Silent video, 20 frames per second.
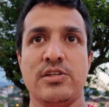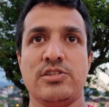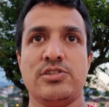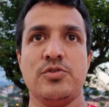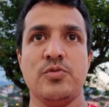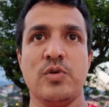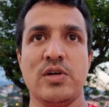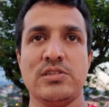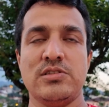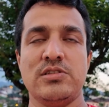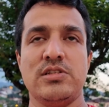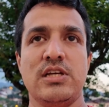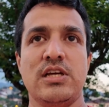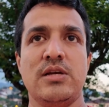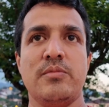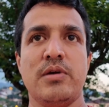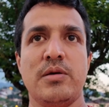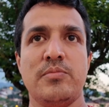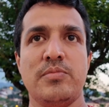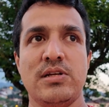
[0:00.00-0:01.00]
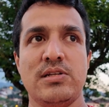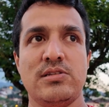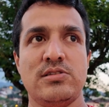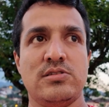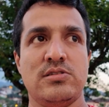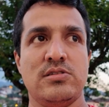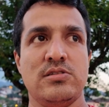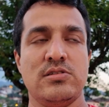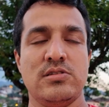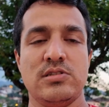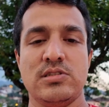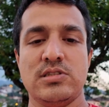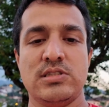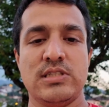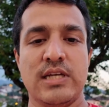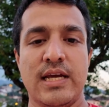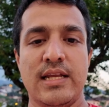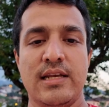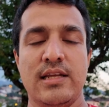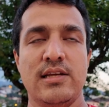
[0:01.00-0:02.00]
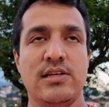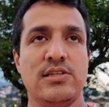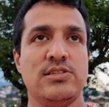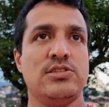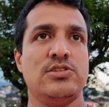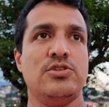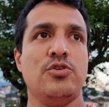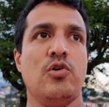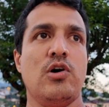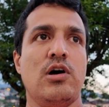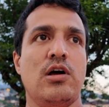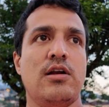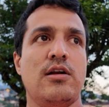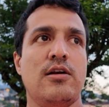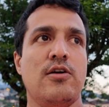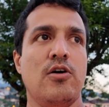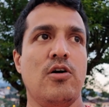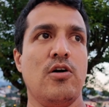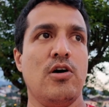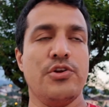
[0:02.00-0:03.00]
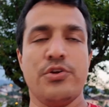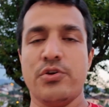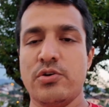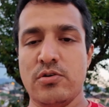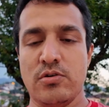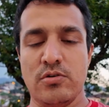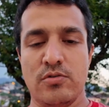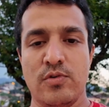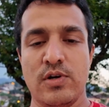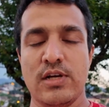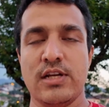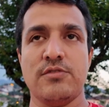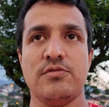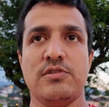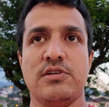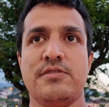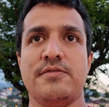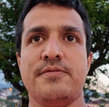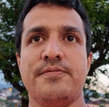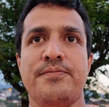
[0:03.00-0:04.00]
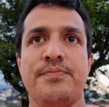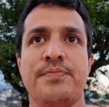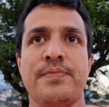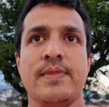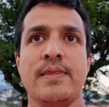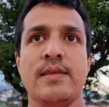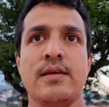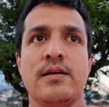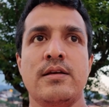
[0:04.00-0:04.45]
Maybe it's USD, maybe it's Chinese yuan or euro, whatever.